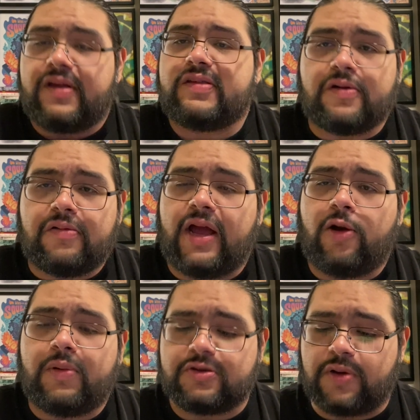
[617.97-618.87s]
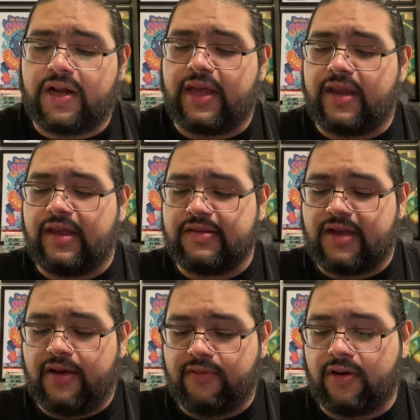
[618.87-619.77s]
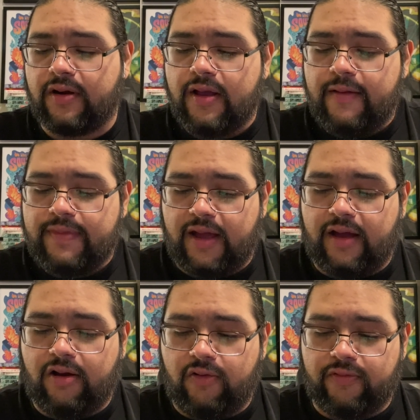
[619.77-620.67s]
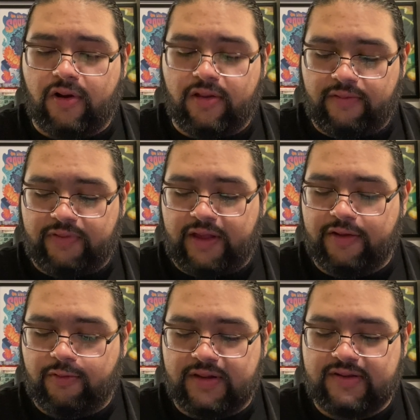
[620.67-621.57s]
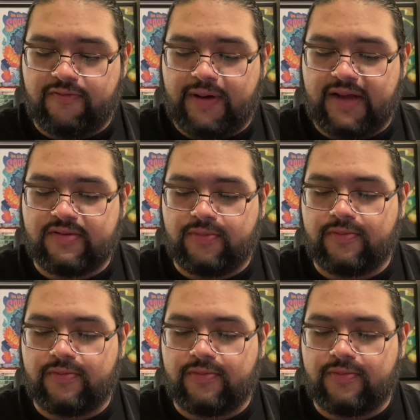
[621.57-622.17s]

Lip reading: so I always try to get his cover over all of the other ones if possible.